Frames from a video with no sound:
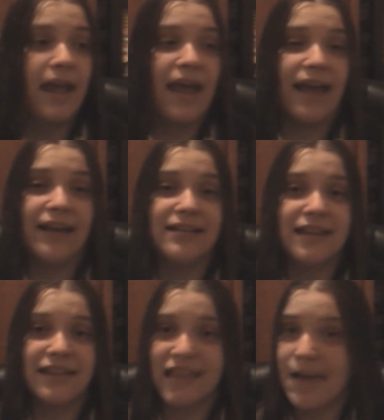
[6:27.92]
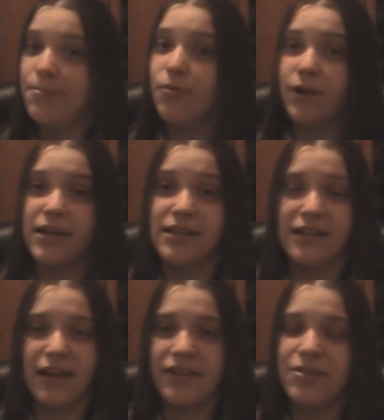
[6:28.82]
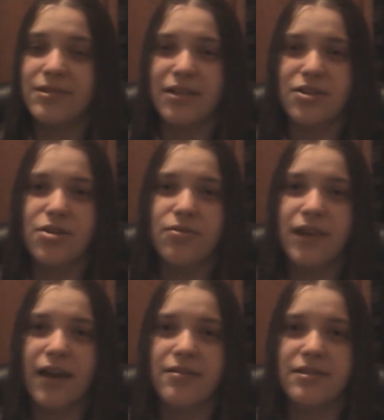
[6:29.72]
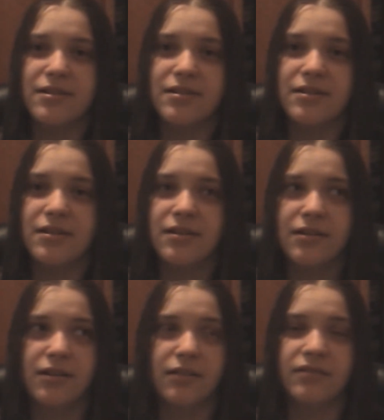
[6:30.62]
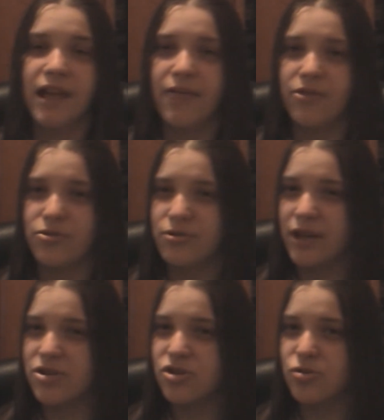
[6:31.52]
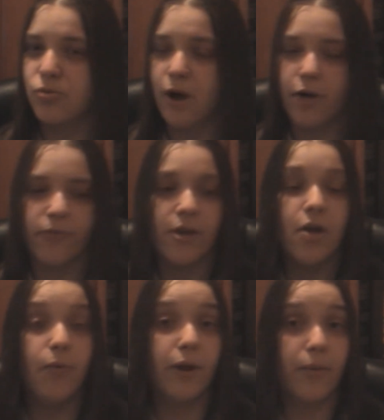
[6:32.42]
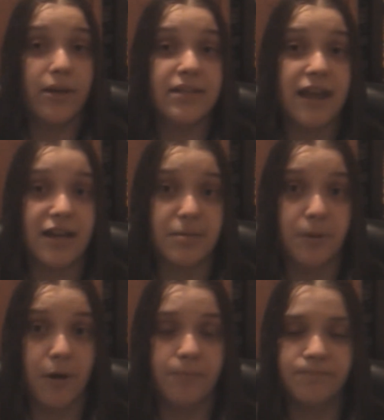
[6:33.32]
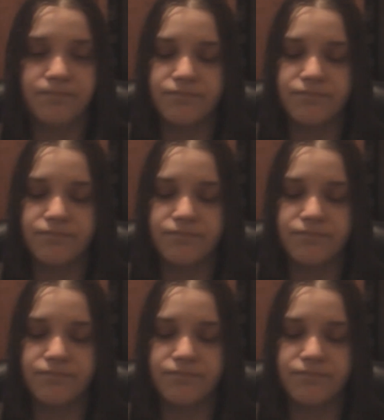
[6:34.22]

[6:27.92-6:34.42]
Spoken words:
And at that point, I think it was like 2011, 2012, when I went to Expo.